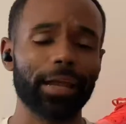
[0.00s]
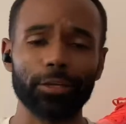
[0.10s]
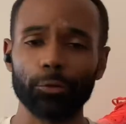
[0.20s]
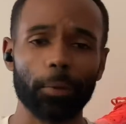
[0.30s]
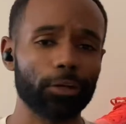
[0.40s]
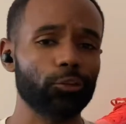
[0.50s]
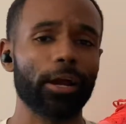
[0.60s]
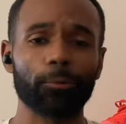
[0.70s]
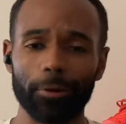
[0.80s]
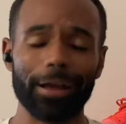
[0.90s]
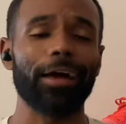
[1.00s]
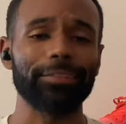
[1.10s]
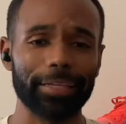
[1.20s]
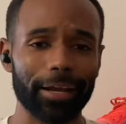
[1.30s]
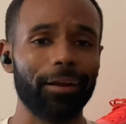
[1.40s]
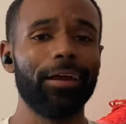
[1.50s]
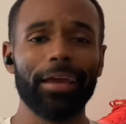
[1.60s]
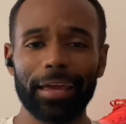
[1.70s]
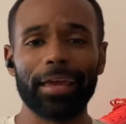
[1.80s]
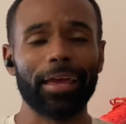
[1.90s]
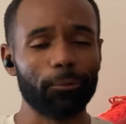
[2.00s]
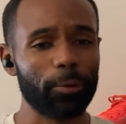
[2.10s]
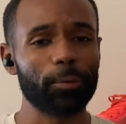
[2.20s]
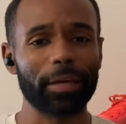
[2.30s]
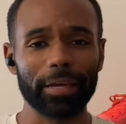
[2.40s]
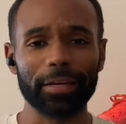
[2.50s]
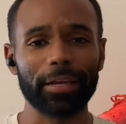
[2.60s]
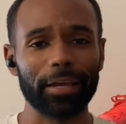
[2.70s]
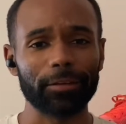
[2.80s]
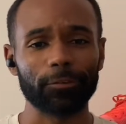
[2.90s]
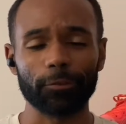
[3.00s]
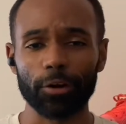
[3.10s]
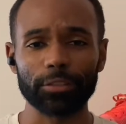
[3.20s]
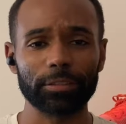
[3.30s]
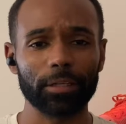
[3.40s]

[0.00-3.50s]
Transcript: do my track workouts there. And we were getting in. The first